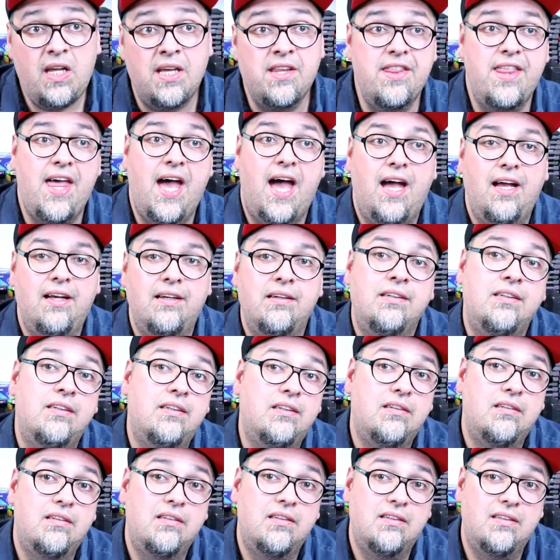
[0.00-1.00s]
that
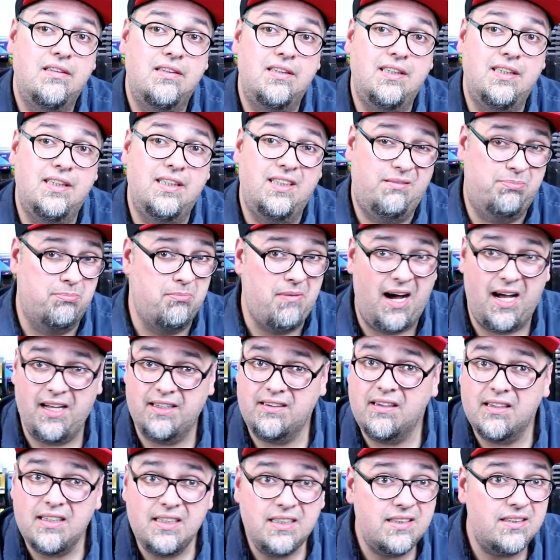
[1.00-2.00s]
is
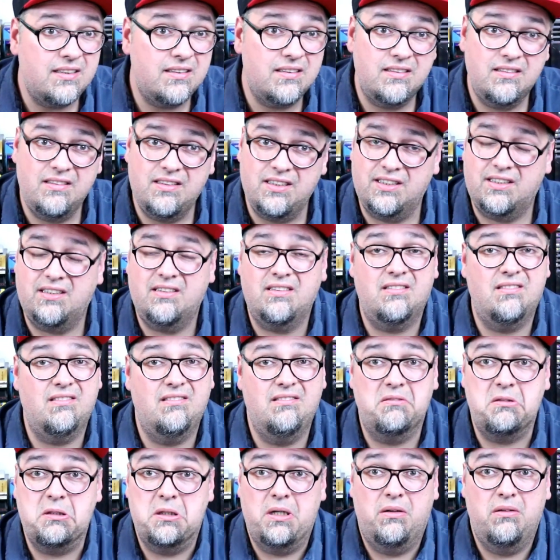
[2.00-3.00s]
modless, just,
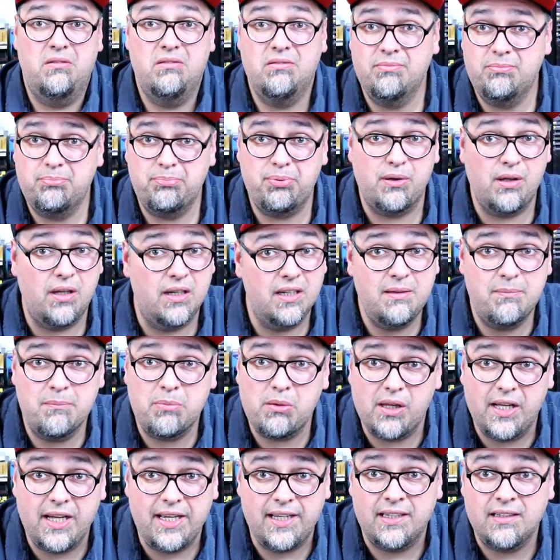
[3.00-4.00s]
you know, plug
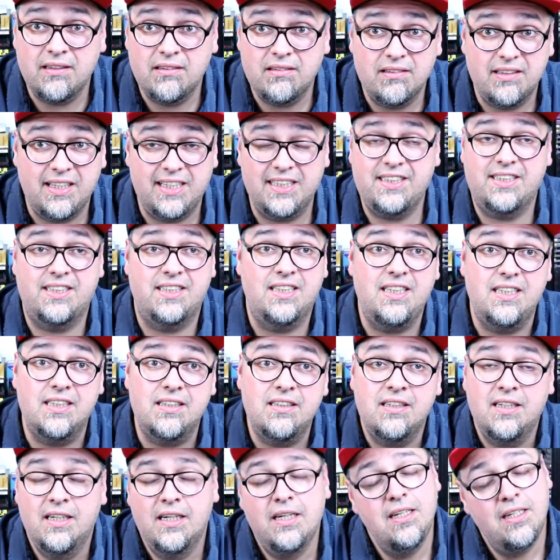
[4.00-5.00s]
and play. That's
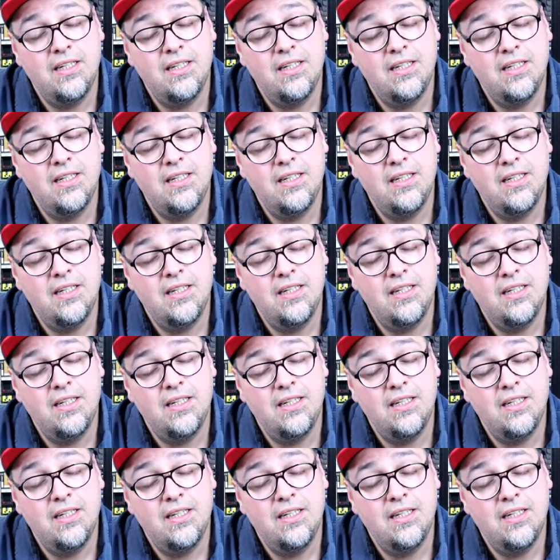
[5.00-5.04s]
it.